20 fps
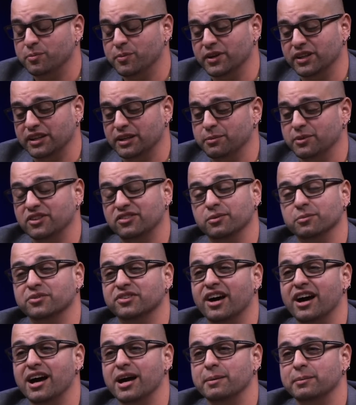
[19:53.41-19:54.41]
but give me some
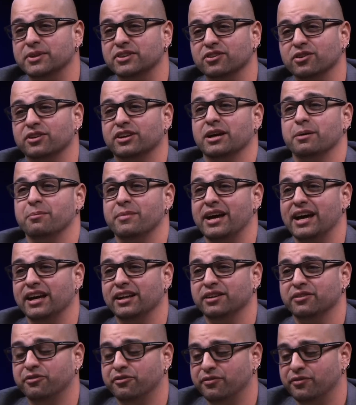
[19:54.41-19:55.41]
time and don't get
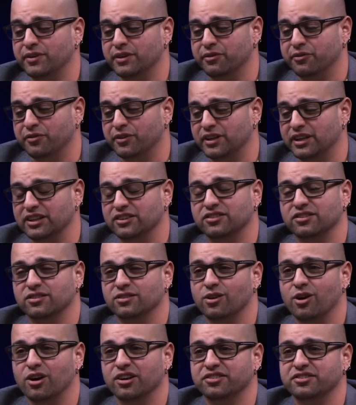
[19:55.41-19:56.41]
mad if it gets
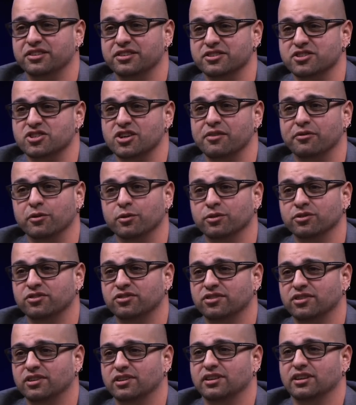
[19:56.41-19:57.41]
lost in the
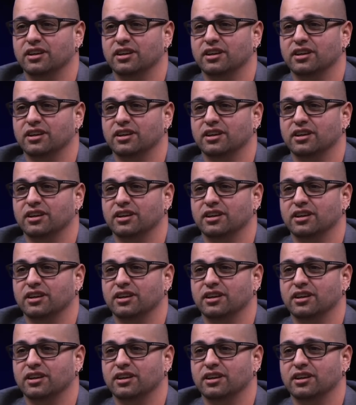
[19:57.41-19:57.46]
shuffles.